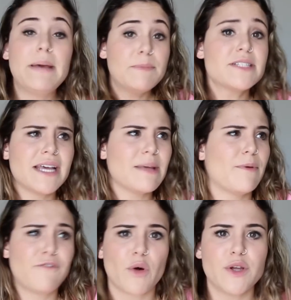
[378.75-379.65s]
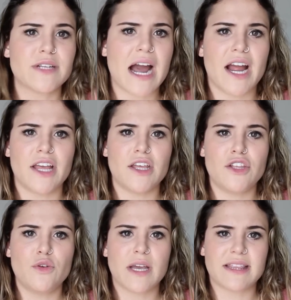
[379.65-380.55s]
People say that before you die,
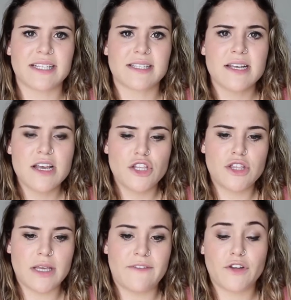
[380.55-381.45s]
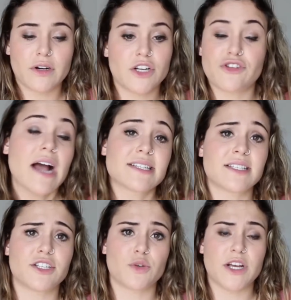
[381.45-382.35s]
you get this, if you're in a
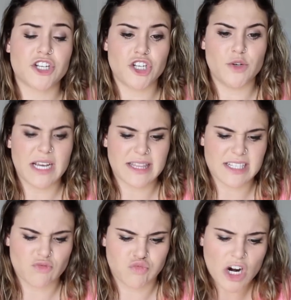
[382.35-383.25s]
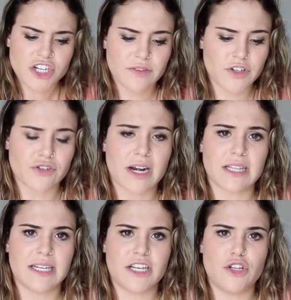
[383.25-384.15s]
drastic situation, you get this rush of
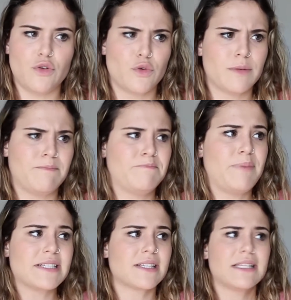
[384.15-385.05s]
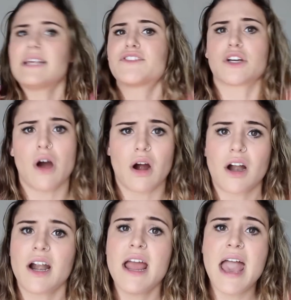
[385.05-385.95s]
adrenaline and you could basically lift a
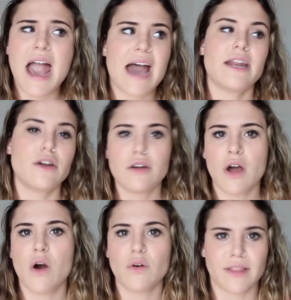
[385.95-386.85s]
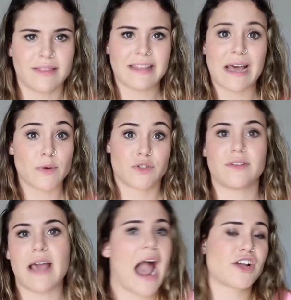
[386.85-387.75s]
car. I didn't know that that
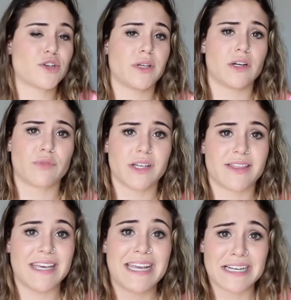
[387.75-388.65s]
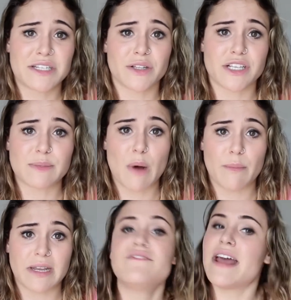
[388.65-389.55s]
was actually a real thing until this
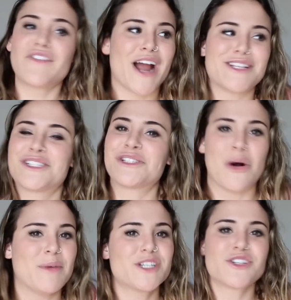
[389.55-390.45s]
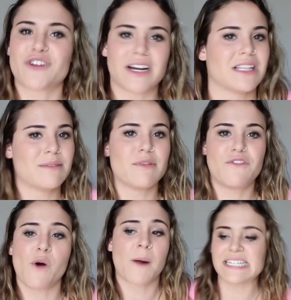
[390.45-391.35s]
moment. I never had so much adrenaline
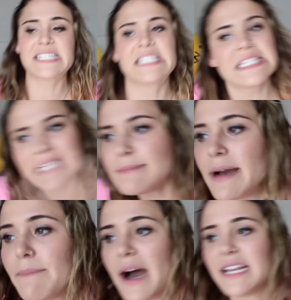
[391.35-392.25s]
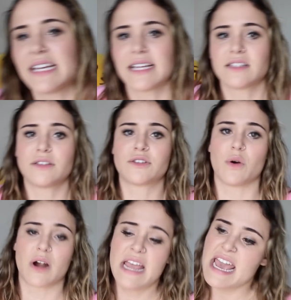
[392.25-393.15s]
before. I slammed my body against the
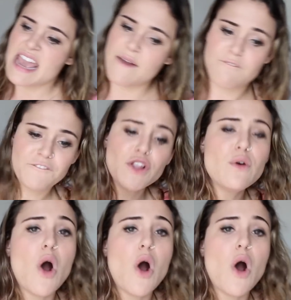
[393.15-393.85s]
door. It flew